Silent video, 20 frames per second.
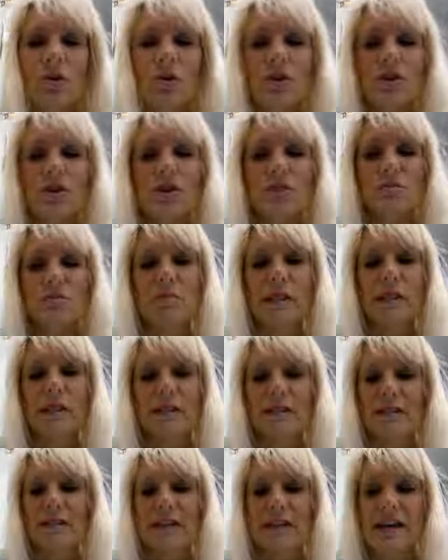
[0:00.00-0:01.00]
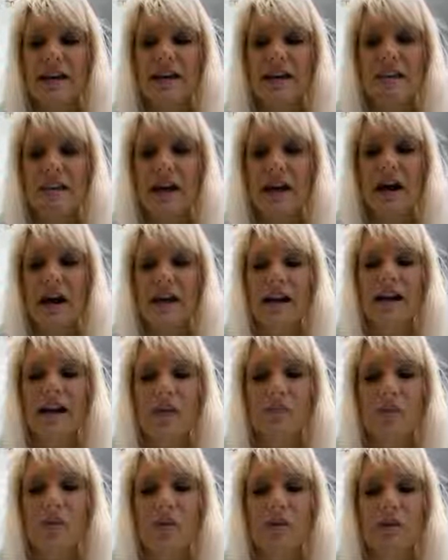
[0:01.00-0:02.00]
which means that I
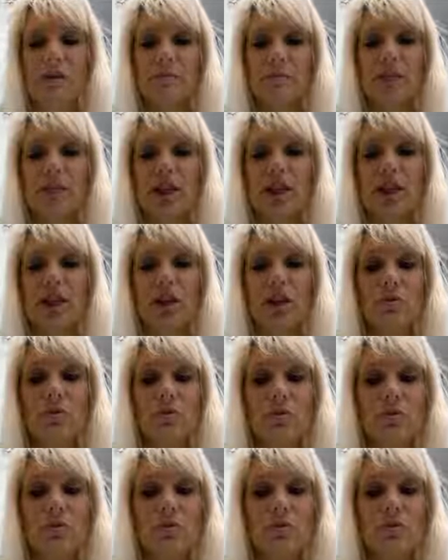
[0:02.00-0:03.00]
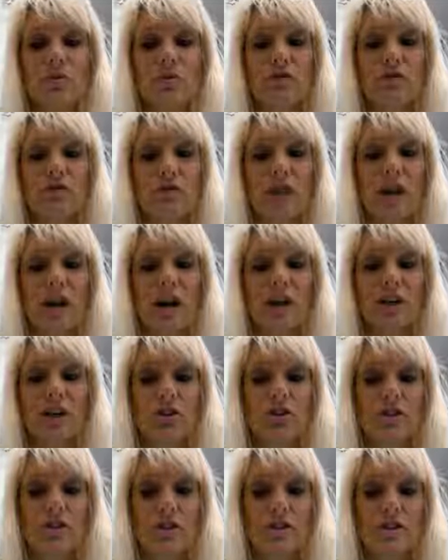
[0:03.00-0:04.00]
am going to be closer to
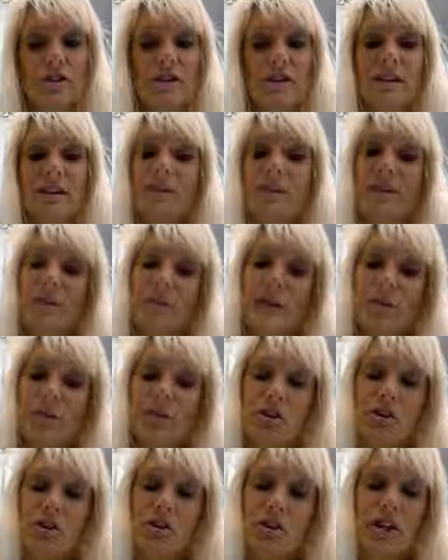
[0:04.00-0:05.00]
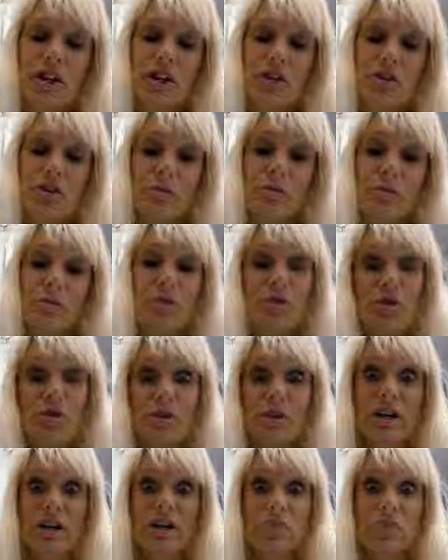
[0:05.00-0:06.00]
400 than I am to 300 because
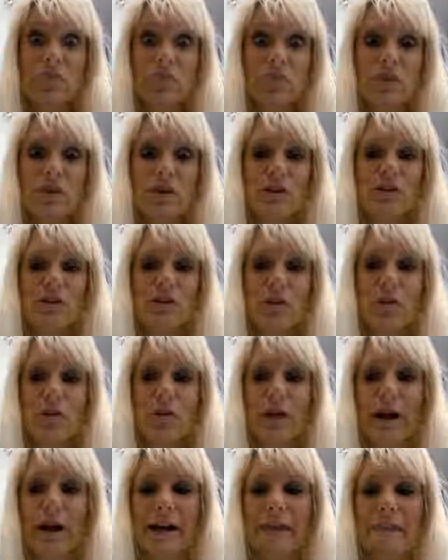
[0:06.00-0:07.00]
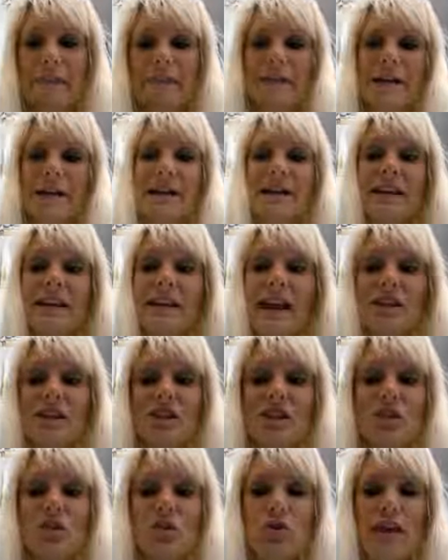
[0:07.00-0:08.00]
300 is pretty far away. Now
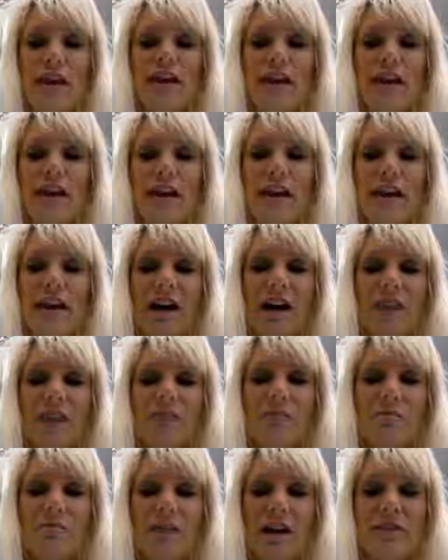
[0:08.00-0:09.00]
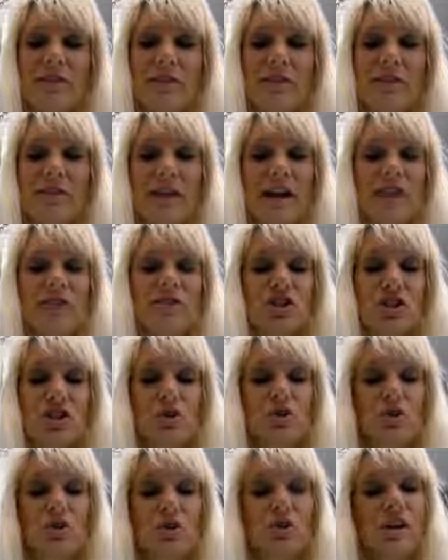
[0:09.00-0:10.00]
let's try that other method that I've
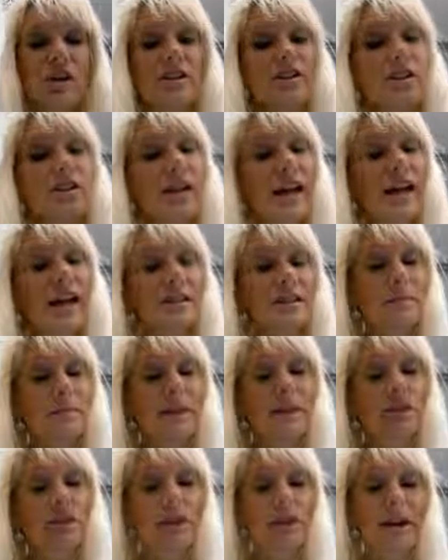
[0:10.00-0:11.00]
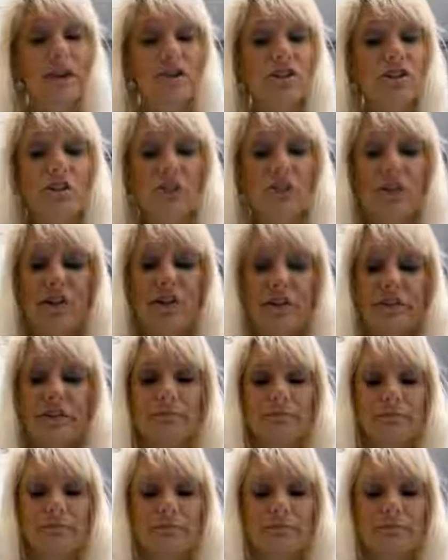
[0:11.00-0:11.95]
showed you that has my strategy with it.